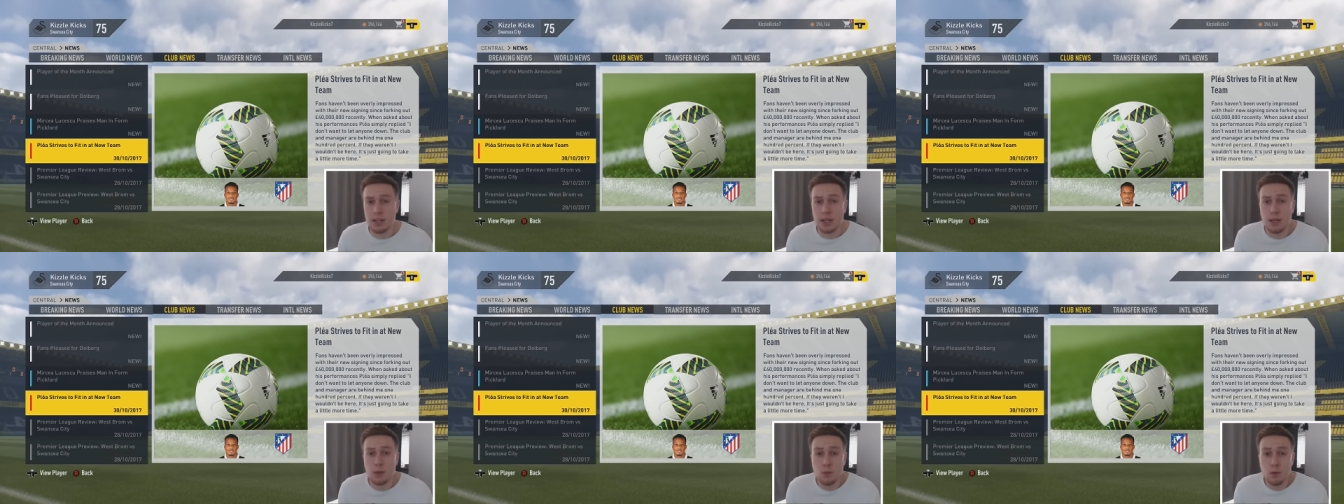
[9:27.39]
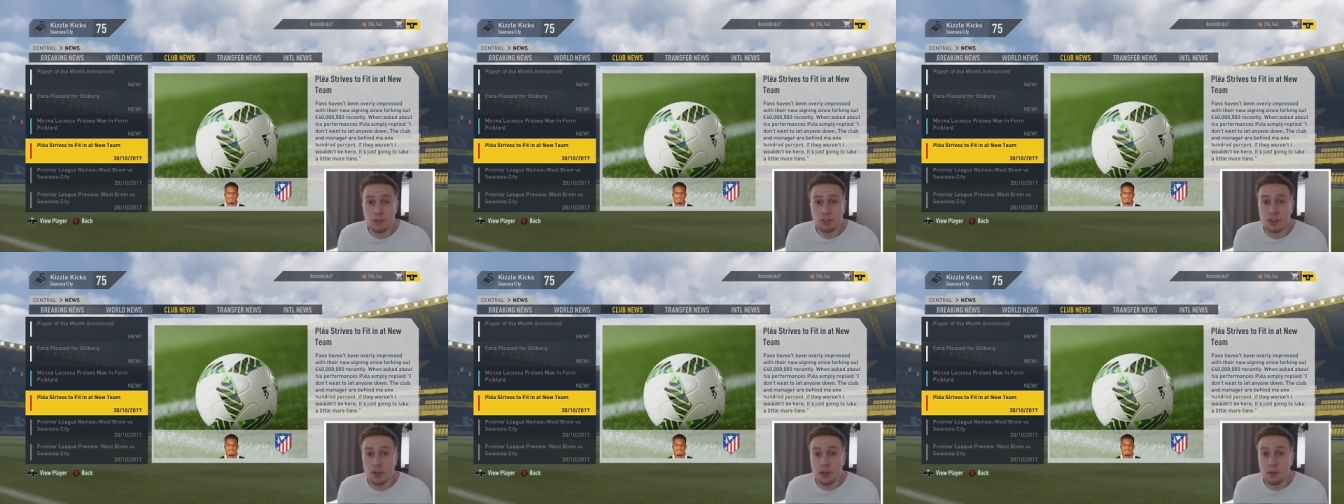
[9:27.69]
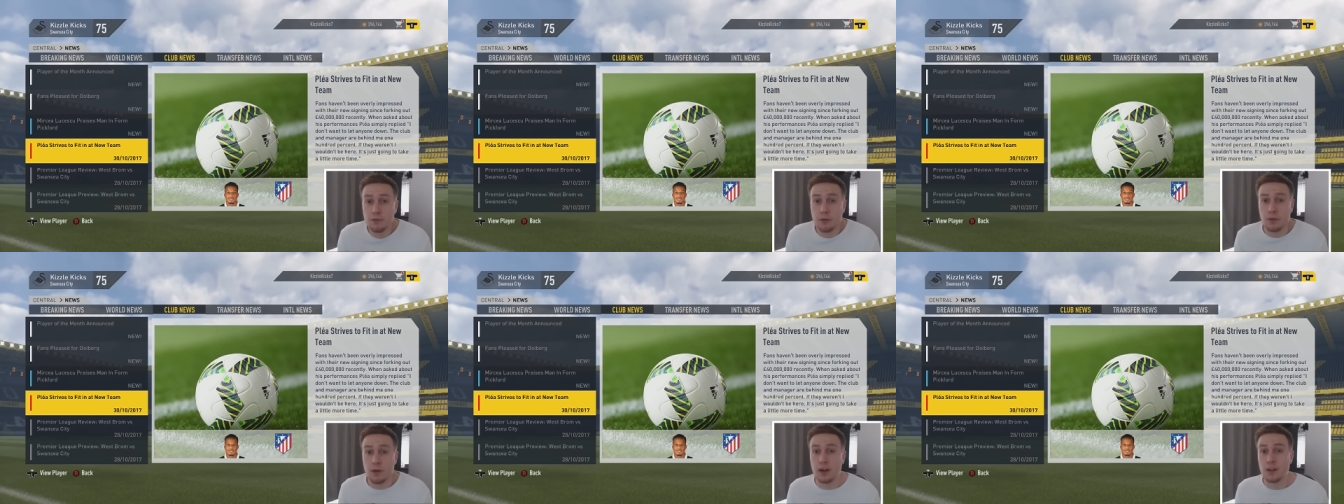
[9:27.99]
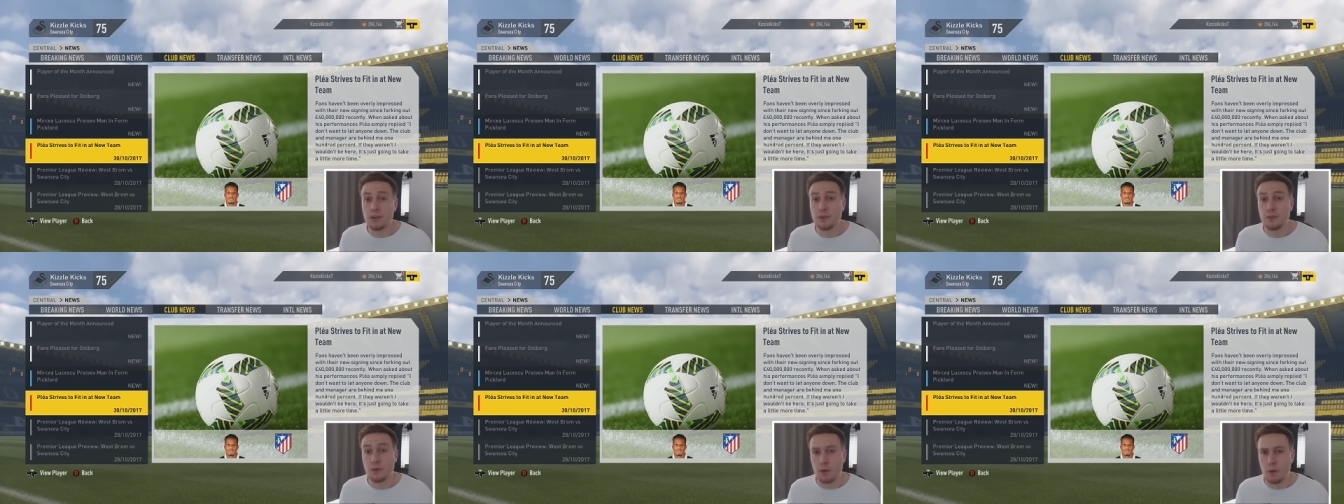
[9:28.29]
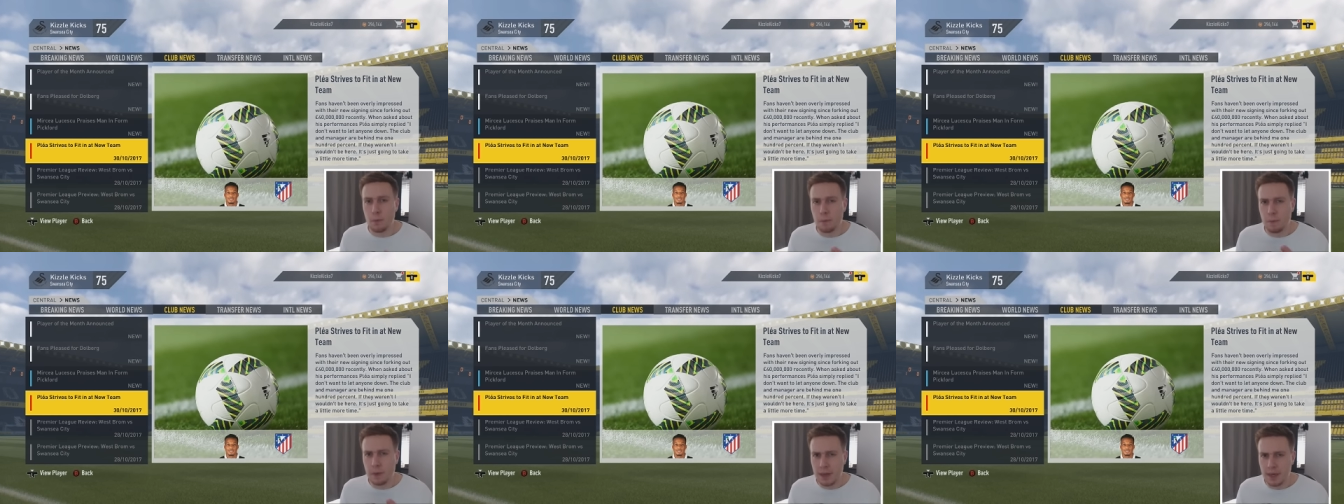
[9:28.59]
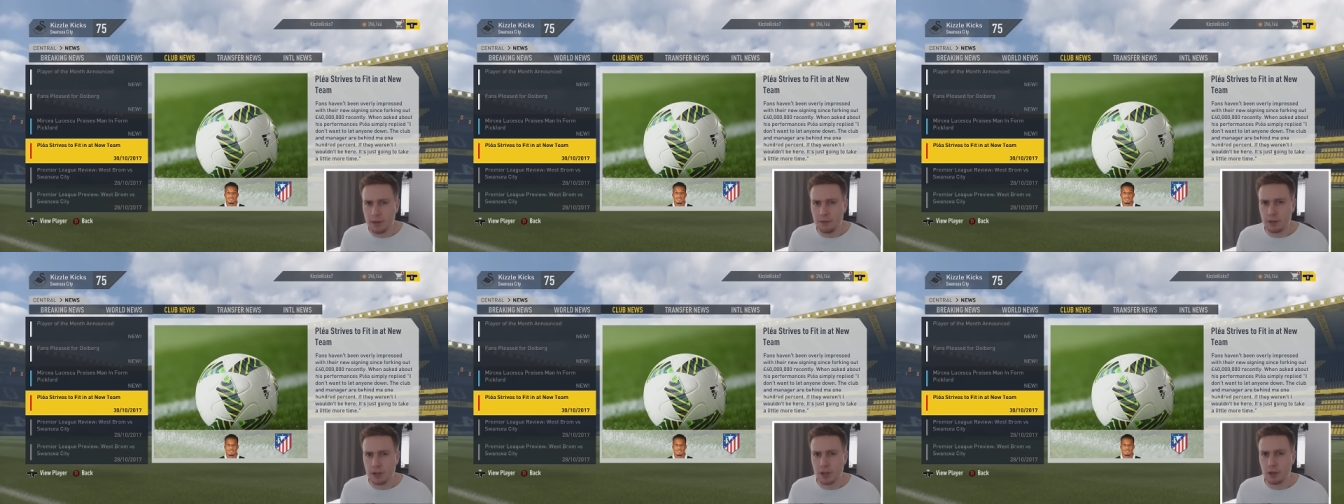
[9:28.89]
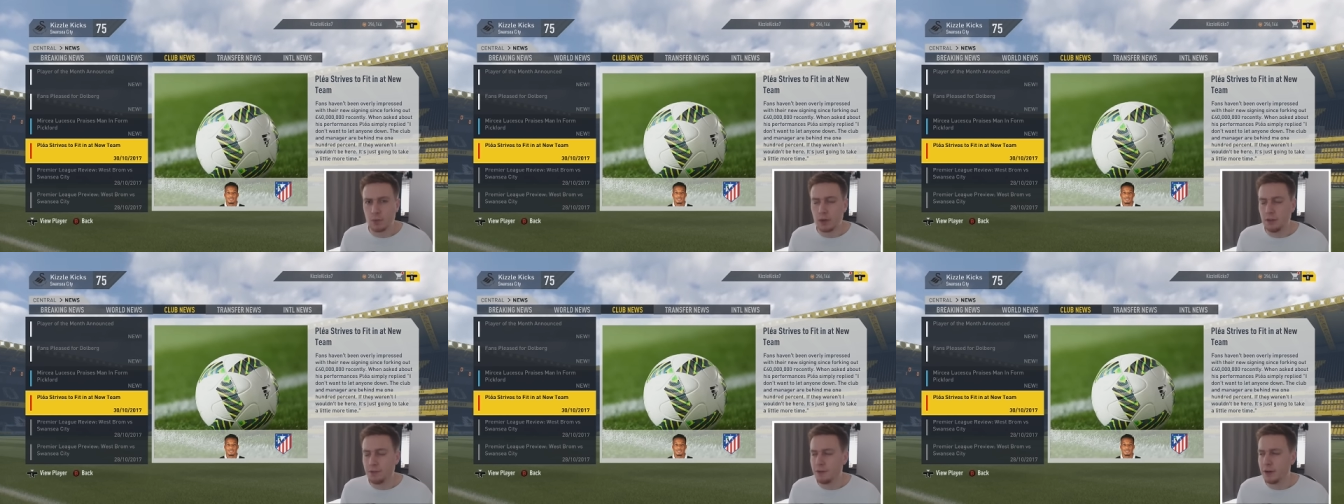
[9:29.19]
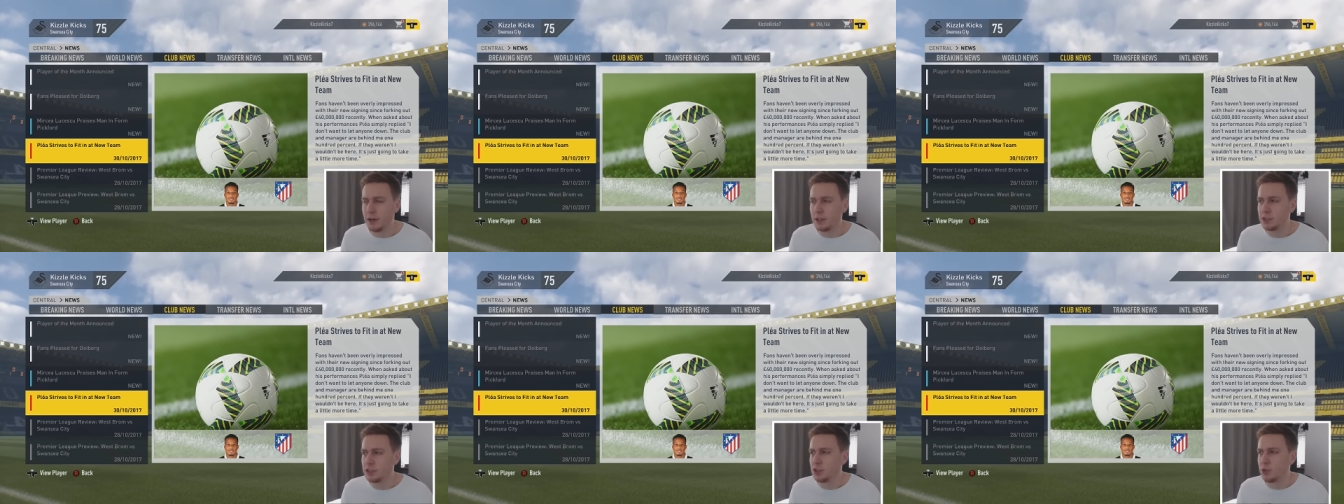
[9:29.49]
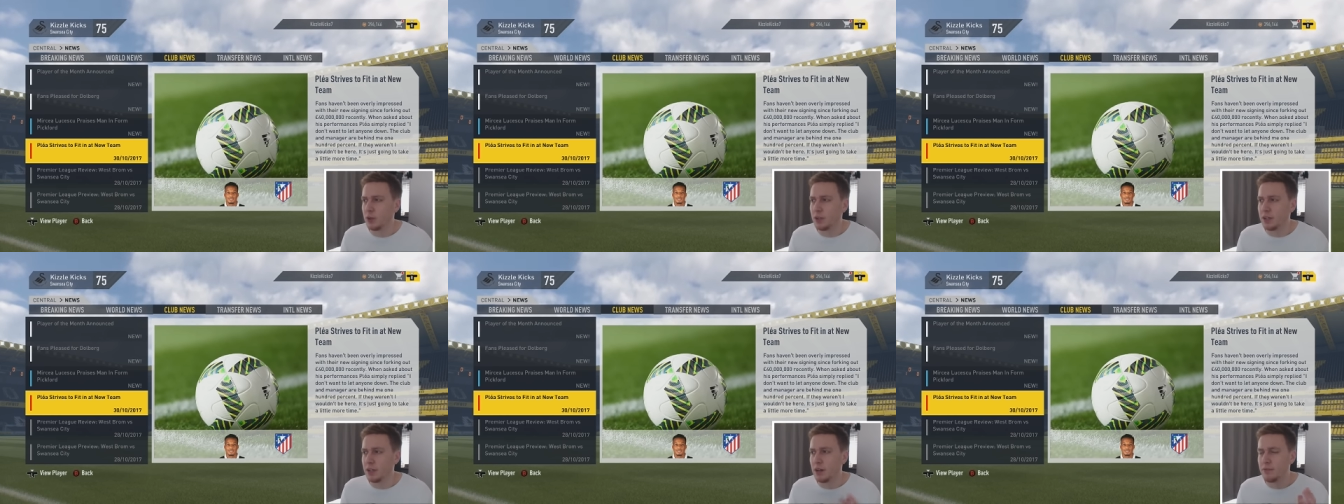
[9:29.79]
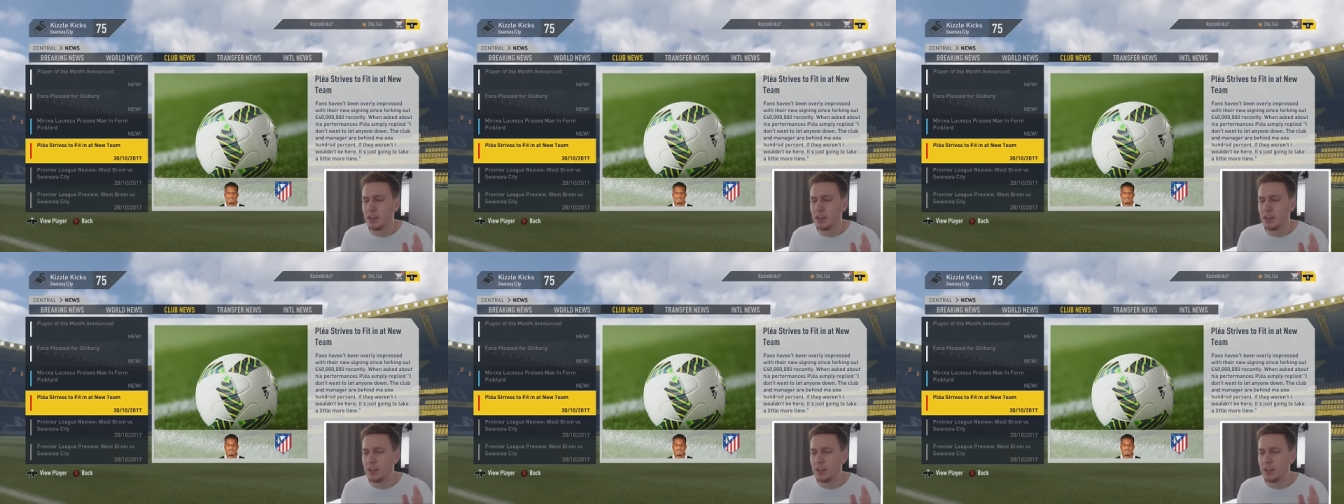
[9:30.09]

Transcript: and he was good for us for a period when he first joined.